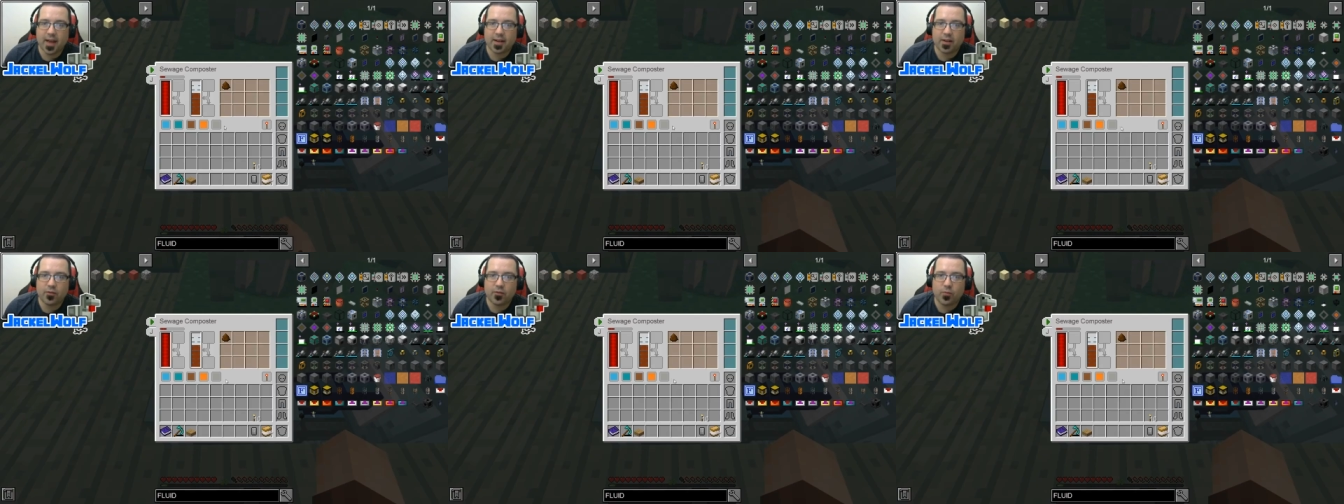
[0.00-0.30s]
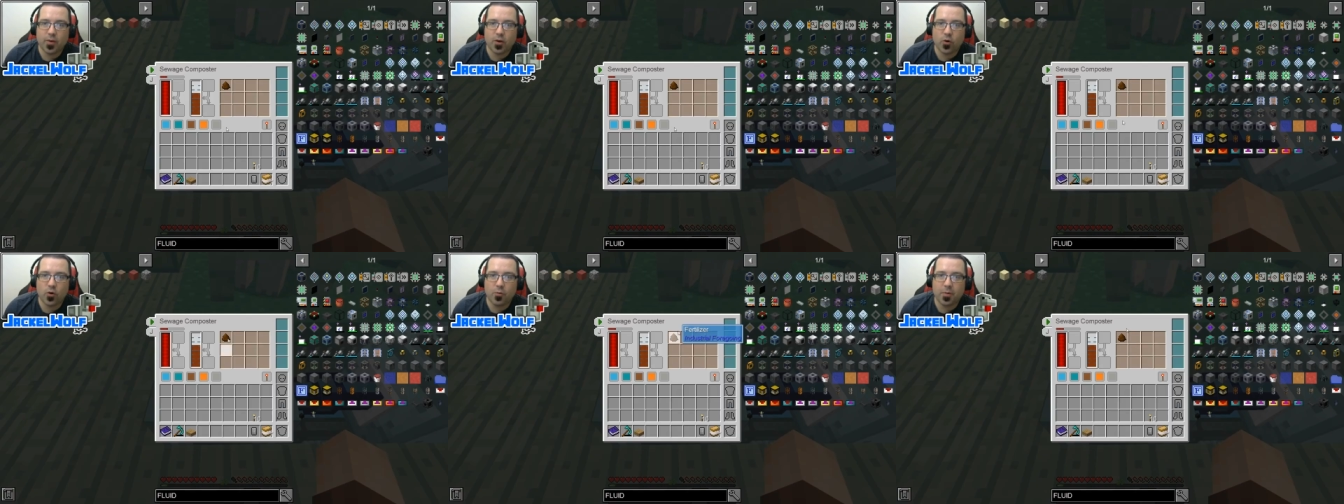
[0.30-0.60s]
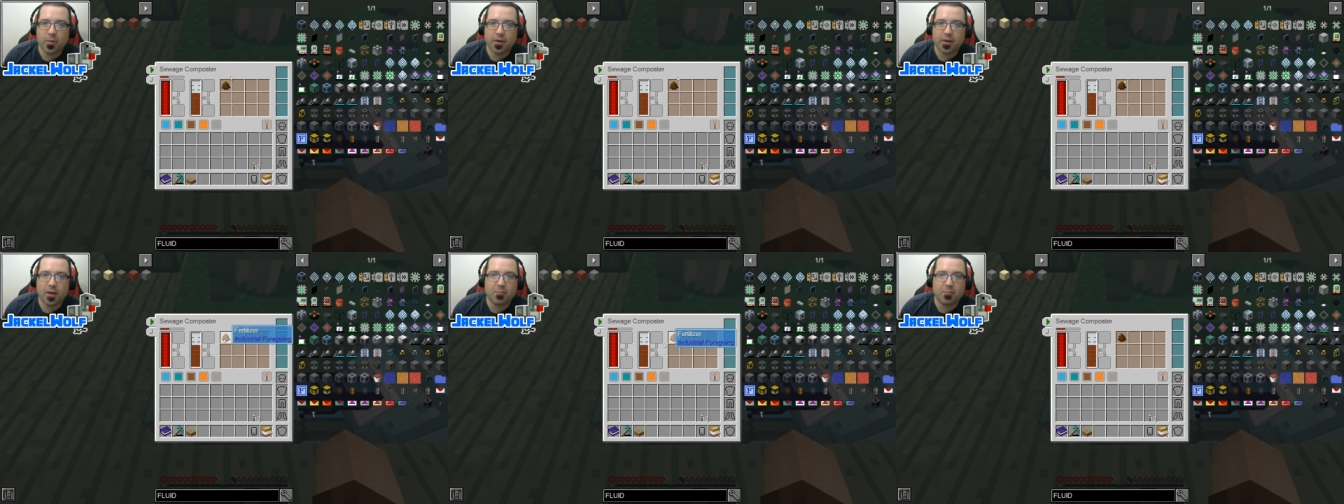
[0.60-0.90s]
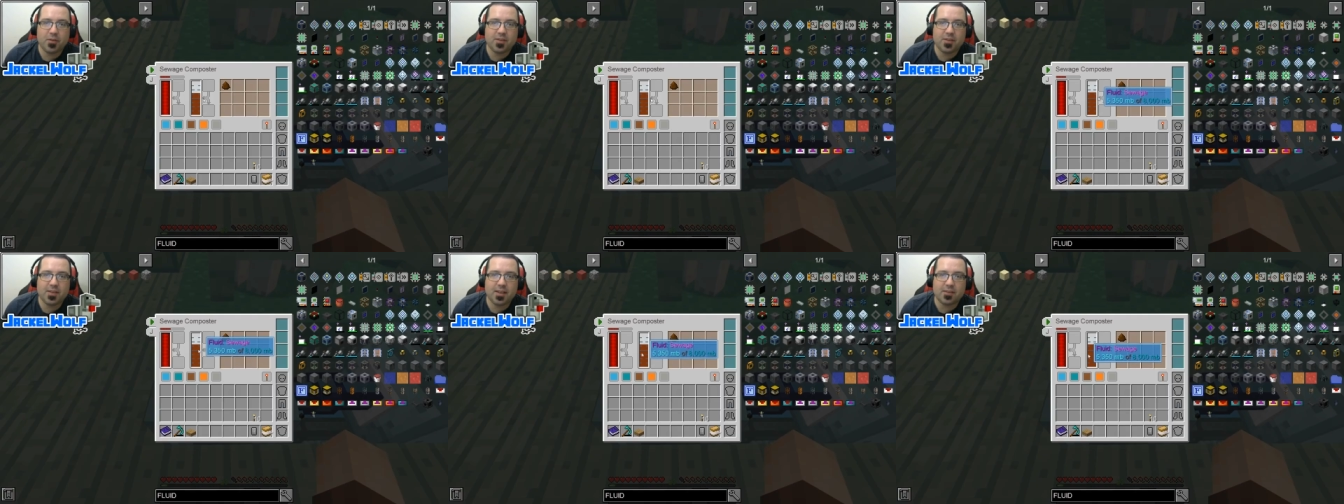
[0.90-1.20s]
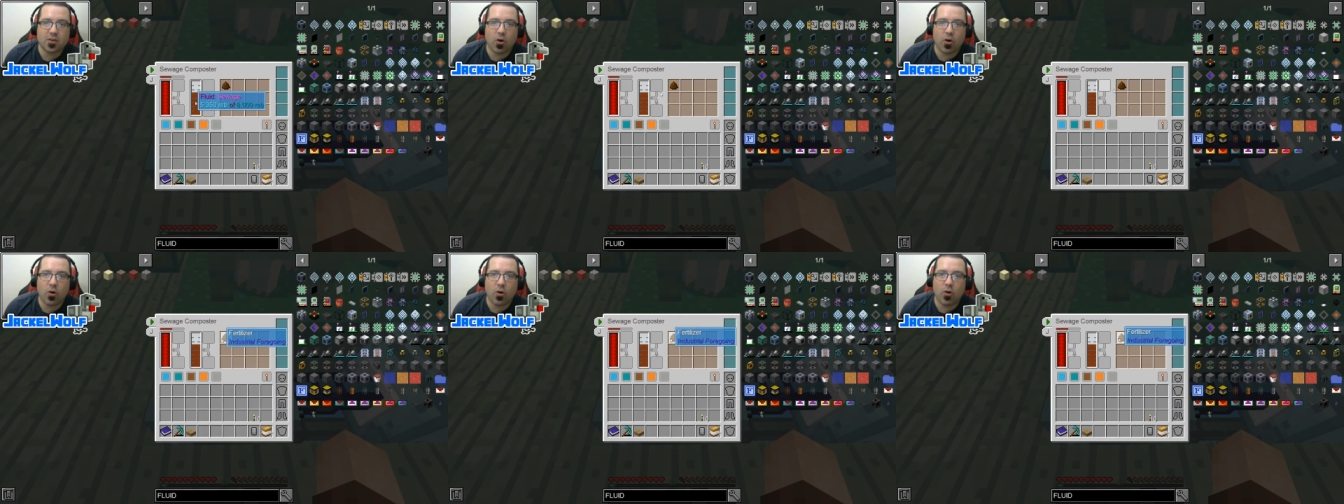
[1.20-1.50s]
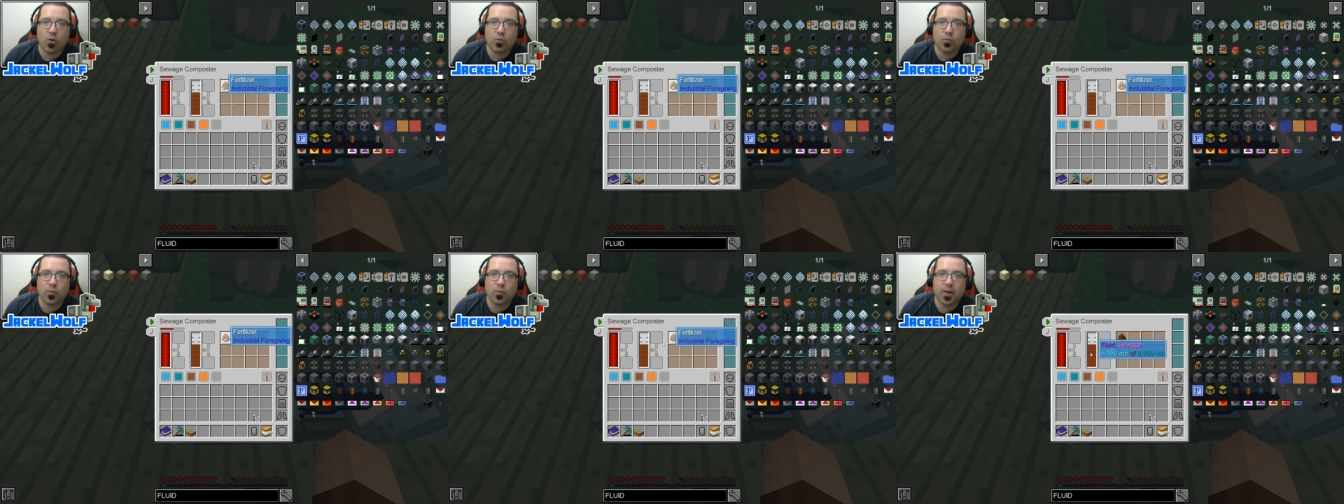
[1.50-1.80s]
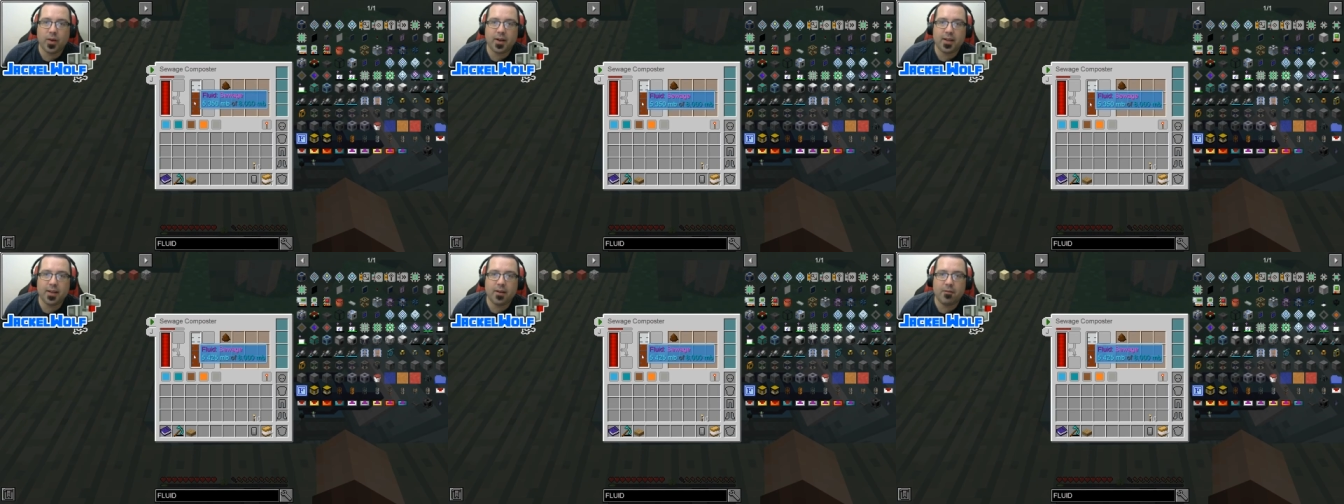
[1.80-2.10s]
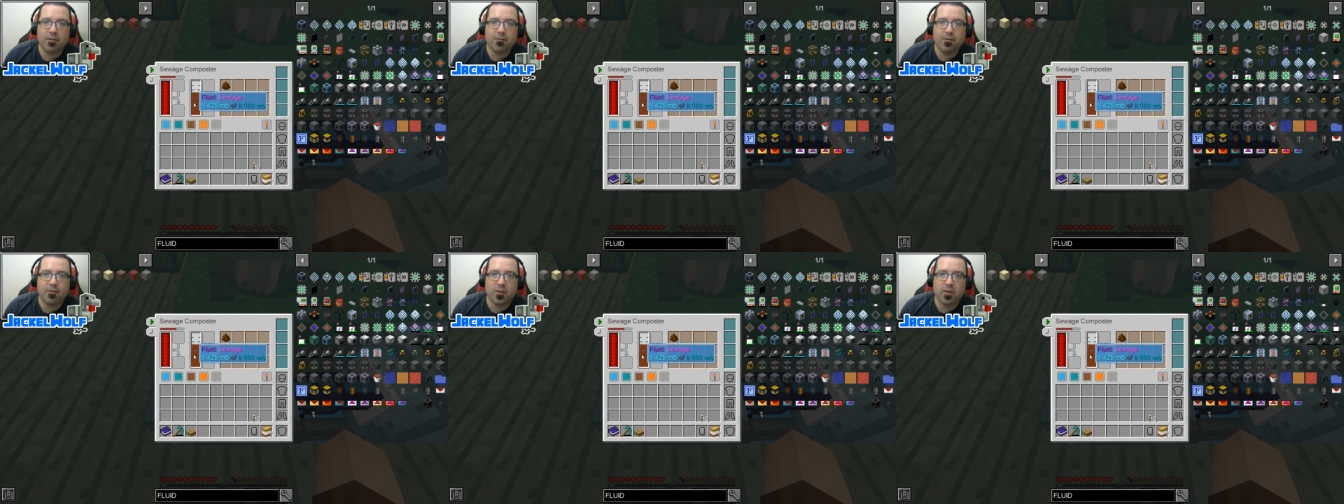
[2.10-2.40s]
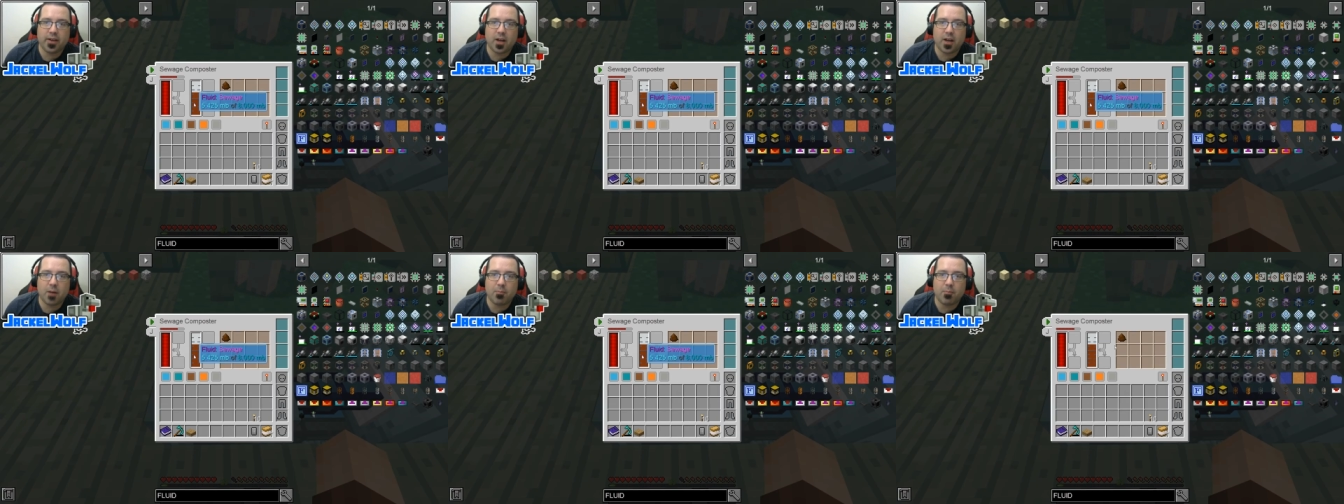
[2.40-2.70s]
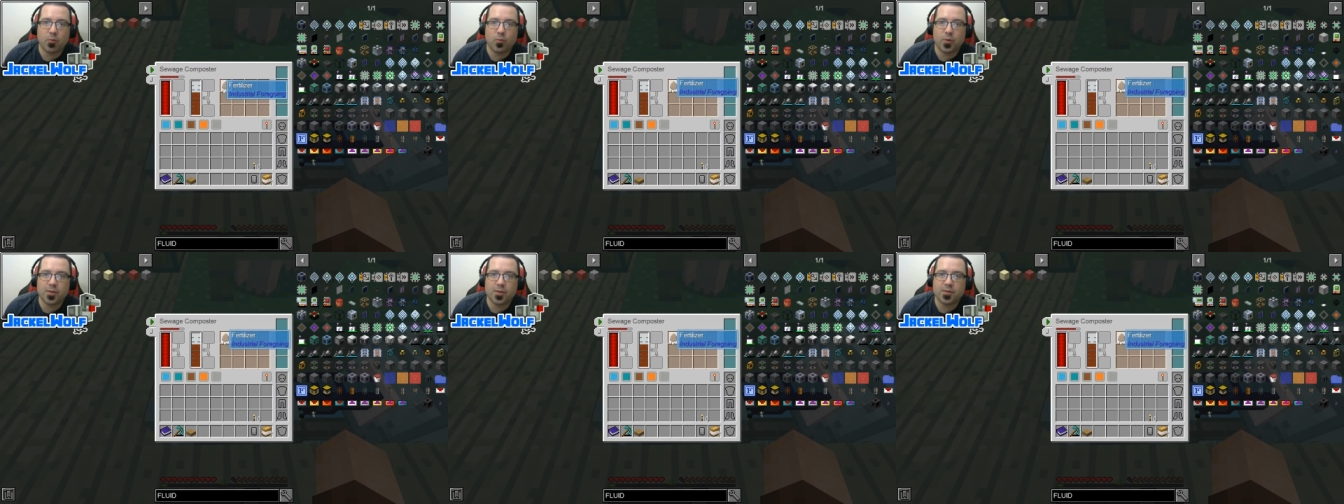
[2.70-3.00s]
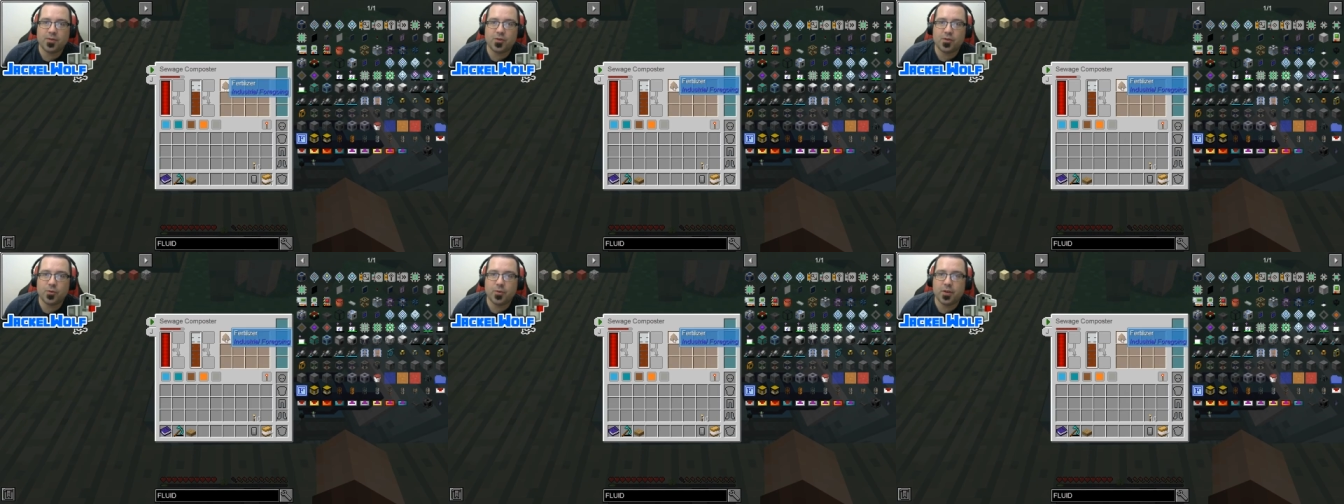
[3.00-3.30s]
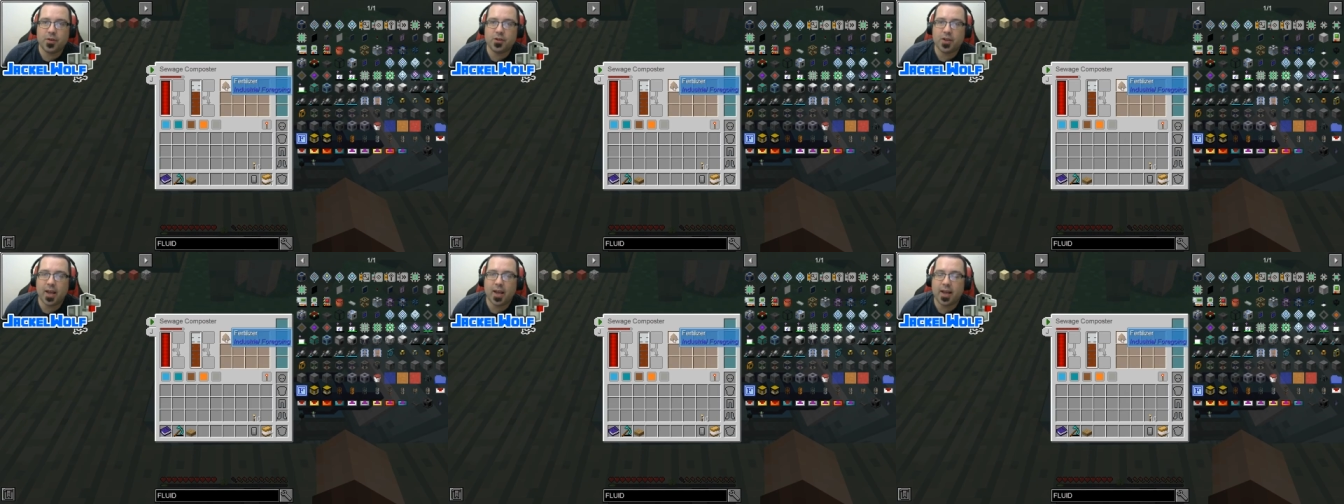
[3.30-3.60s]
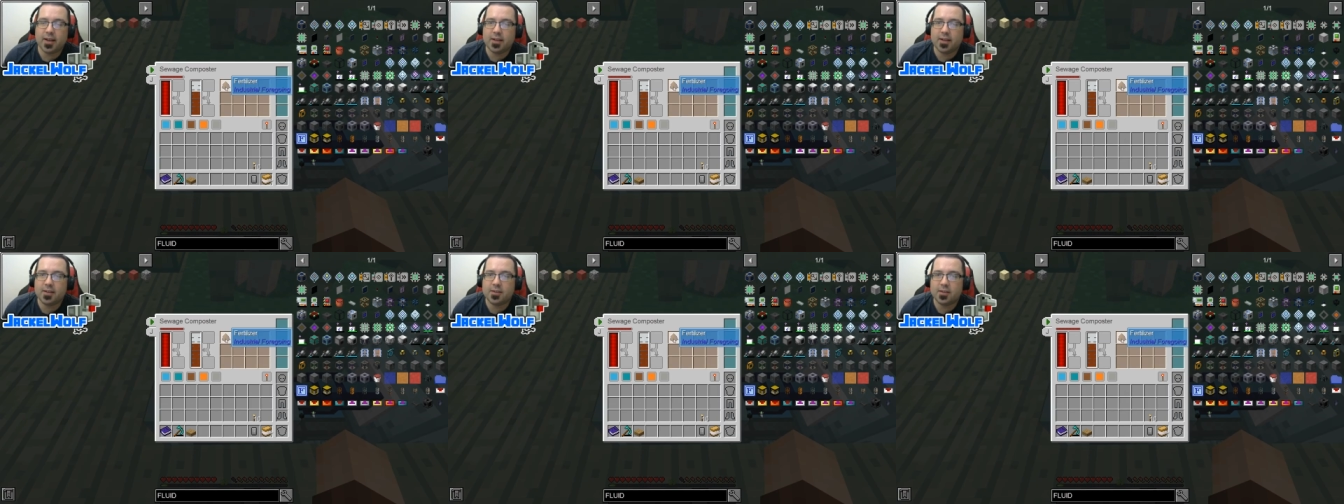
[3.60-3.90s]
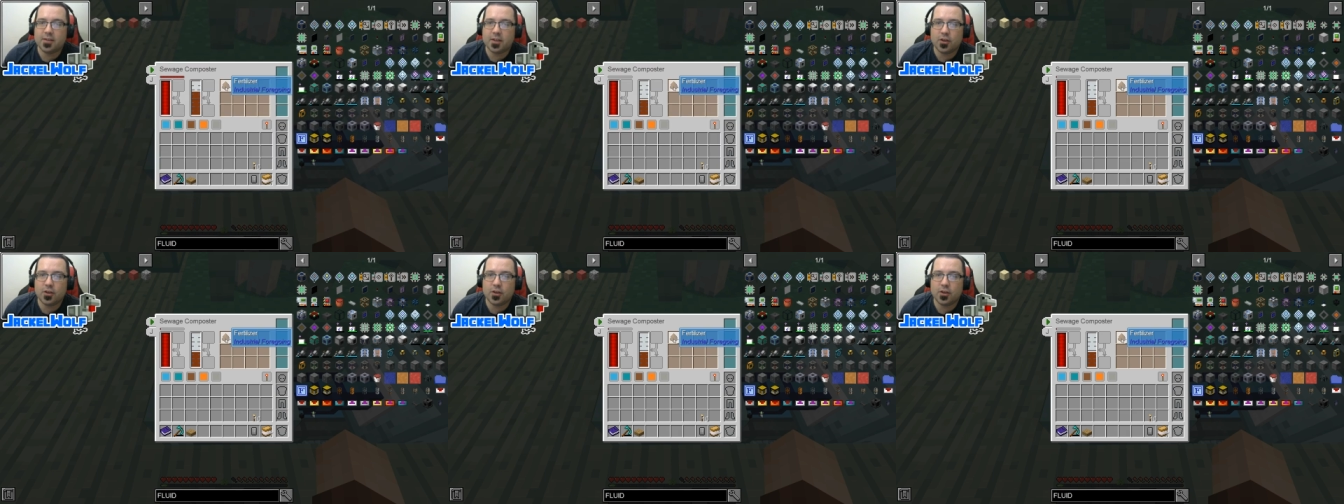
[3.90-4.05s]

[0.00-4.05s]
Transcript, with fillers: And if we open it up, you can see it's already filling up with sewage and it is,